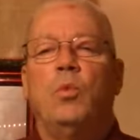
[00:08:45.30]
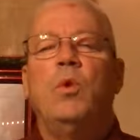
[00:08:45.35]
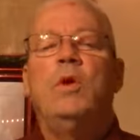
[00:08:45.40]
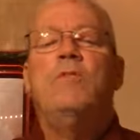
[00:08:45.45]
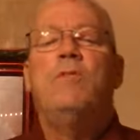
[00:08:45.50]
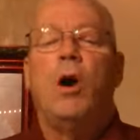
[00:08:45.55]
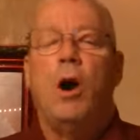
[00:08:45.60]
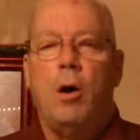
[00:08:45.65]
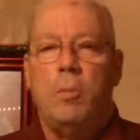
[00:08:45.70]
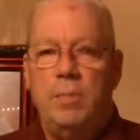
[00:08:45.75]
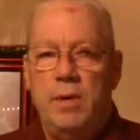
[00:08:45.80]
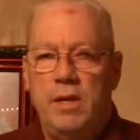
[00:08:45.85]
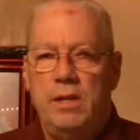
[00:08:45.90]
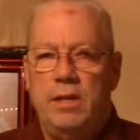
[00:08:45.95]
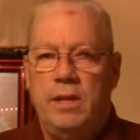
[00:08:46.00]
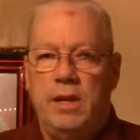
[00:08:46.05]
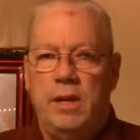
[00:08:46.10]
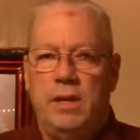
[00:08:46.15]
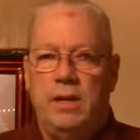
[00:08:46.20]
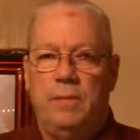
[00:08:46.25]
we've all
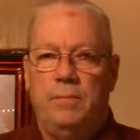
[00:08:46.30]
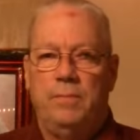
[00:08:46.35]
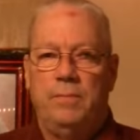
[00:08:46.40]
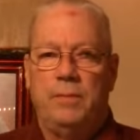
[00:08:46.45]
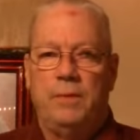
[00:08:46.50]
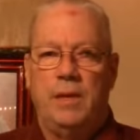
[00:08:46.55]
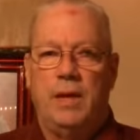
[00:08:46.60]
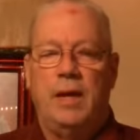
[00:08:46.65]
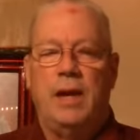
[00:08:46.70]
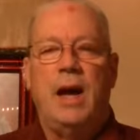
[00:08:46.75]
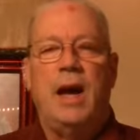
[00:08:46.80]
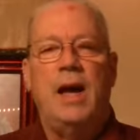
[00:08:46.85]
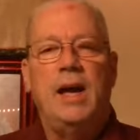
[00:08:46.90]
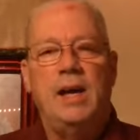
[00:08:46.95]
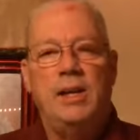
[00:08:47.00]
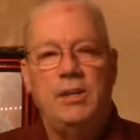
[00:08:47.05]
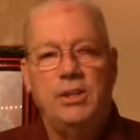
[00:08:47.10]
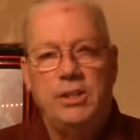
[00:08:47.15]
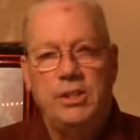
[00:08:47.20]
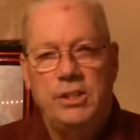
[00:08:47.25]
been there and I
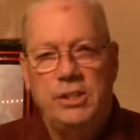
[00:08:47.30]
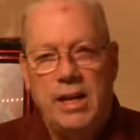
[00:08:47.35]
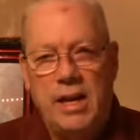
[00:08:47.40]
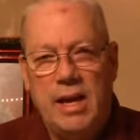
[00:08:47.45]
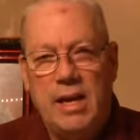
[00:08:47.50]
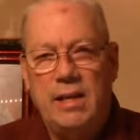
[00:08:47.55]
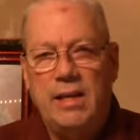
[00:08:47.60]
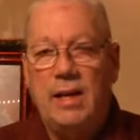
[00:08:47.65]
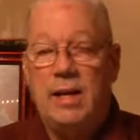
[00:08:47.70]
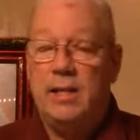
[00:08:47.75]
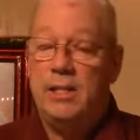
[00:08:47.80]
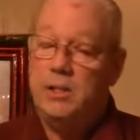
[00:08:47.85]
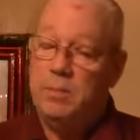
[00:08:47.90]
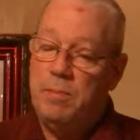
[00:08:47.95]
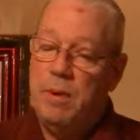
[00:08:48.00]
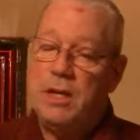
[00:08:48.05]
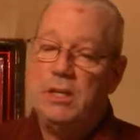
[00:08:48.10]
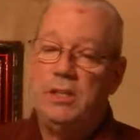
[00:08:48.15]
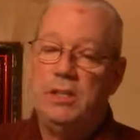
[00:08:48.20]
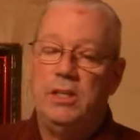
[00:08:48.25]
understand that
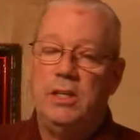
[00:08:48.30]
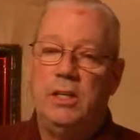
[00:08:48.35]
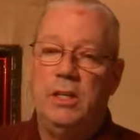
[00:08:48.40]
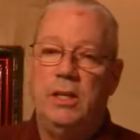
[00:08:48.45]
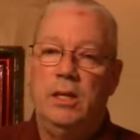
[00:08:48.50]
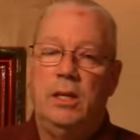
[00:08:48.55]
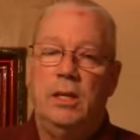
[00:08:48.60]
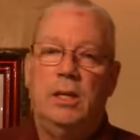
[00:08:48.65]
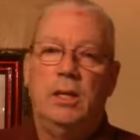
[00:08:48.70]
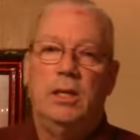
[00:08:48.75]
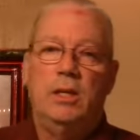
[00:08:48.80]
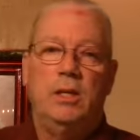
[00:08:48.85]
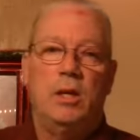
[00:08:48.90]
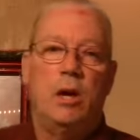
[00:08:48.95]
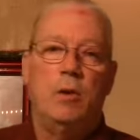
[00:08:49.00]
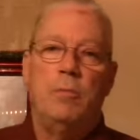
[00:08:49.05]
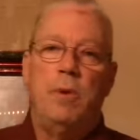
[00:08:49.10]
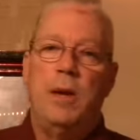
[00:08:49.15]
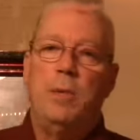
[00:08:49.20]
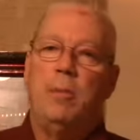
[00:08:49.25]
especially
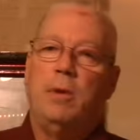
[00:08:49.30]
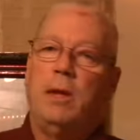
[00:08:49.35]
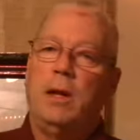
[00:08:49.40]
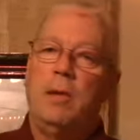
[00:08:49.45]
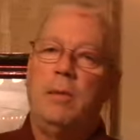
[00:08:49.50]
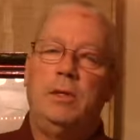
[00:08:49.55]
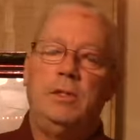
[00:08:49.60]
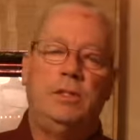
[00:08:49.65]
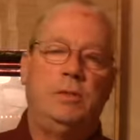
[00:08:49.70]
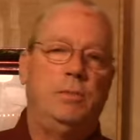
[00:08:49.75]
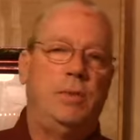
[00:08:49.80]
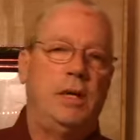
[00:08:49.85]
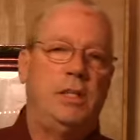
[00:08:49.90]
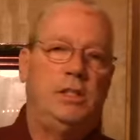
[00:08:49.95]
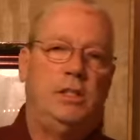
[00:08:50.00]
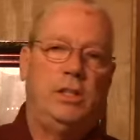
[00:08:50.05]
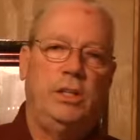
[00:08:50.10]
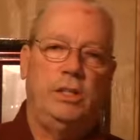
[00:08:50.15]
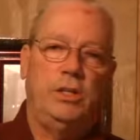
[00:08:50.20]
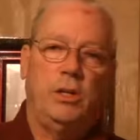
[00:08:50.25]
young people I'm
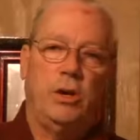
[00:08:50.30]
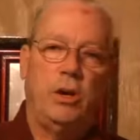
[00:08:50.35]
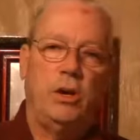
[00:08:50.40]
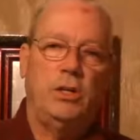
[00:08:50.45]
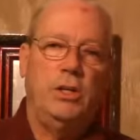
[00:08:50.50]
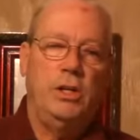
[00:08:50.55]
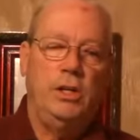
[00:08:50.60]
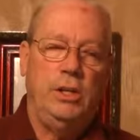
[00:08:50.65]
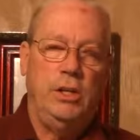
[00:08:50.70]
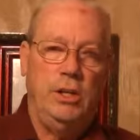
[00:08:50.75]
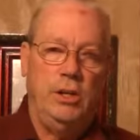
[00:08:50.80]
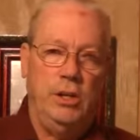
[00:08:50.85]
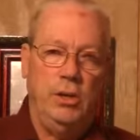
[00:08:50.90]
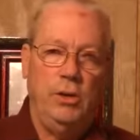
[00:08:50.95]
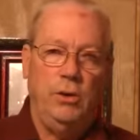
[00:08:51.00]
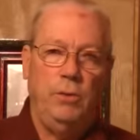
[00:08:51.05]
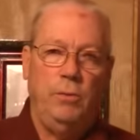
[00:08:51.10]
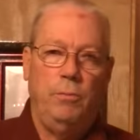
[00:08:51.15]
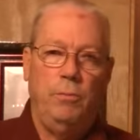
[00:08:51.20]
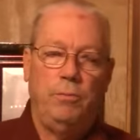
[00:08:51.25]
especially talking to
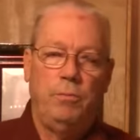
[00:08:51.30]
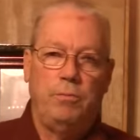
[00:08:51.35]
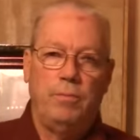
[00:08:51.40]
you